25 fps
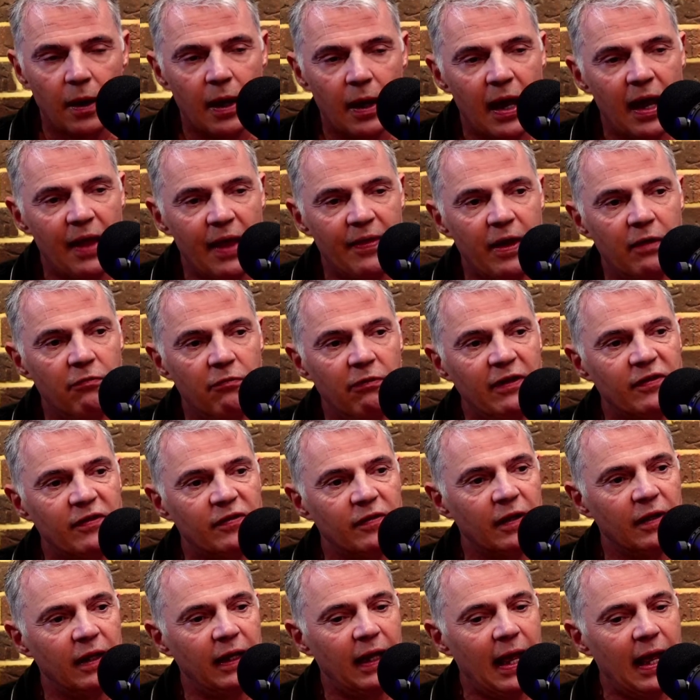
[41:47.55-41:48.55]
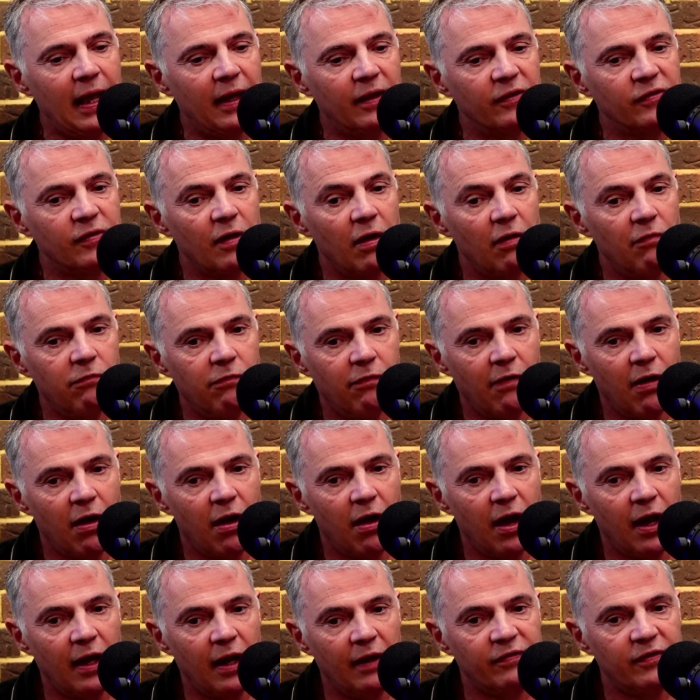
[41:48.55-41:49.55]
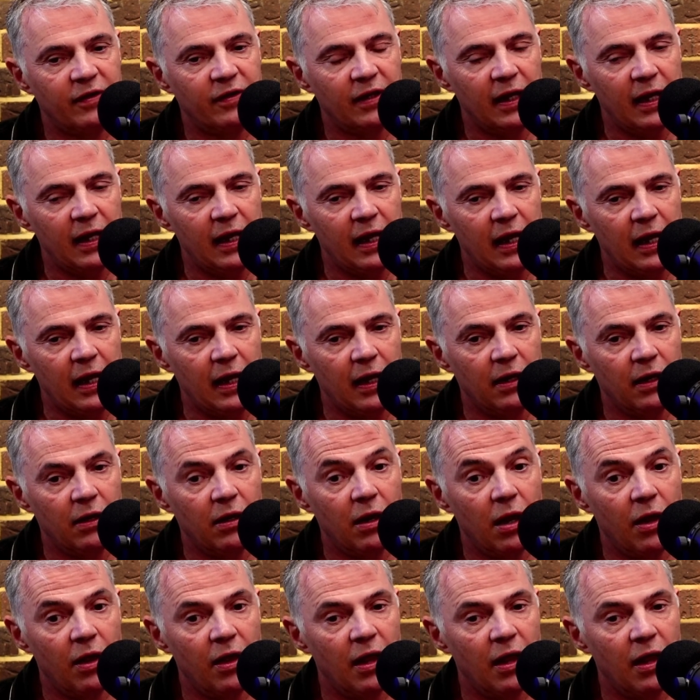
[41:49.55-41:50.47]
and then recently has arrived in